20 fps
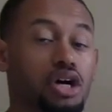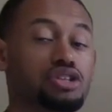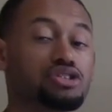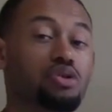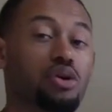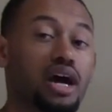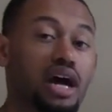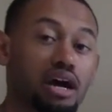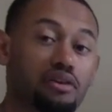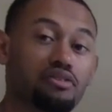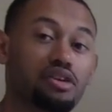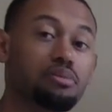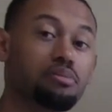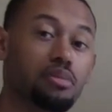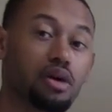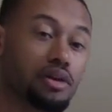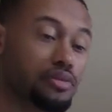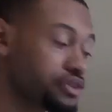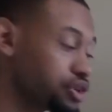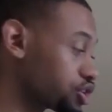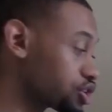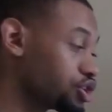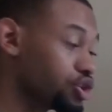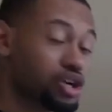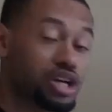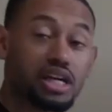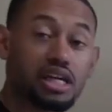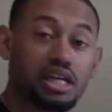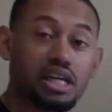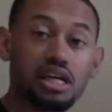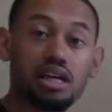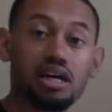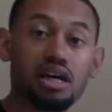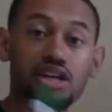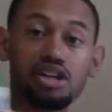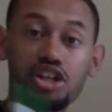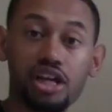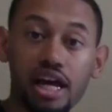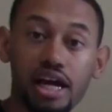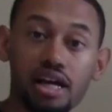So every month you're going to get
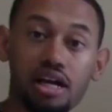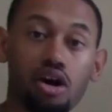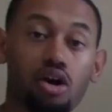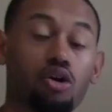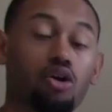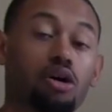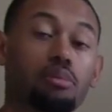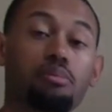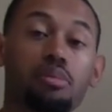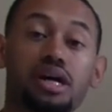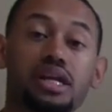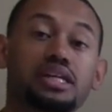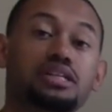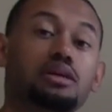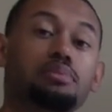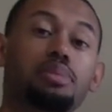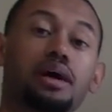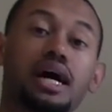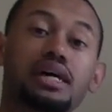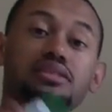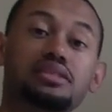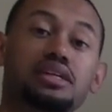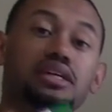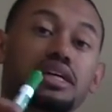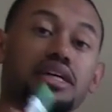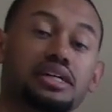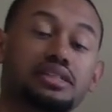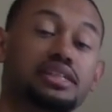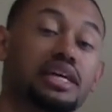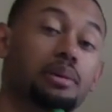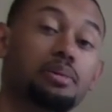a check or money deposited,